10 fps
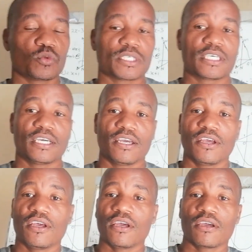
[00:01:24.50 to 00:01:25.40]
week.
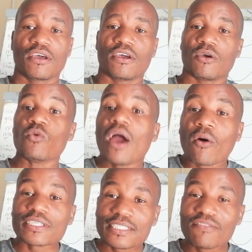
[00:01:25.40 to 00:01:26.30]
We are
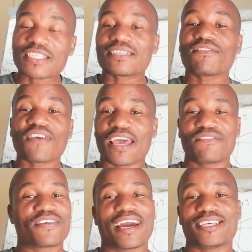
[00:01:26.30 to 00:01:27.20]
on
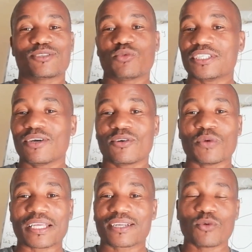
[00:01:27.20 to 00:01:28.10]
75, guys.
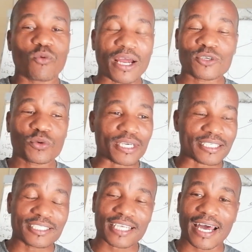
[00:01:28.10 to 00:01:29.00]
We want to
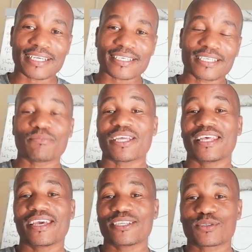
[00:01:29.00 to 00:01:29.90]
reach 100 by
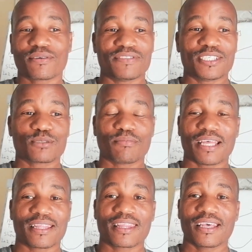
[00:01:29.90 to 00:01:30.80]
the end of this
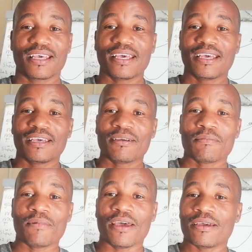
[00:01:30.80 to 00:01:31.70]
month.
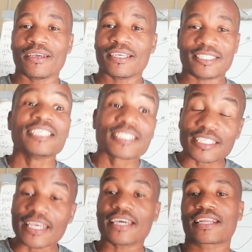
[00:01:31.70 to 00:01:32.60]
This
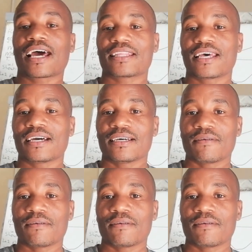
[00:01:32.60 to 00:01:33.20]
year, rather.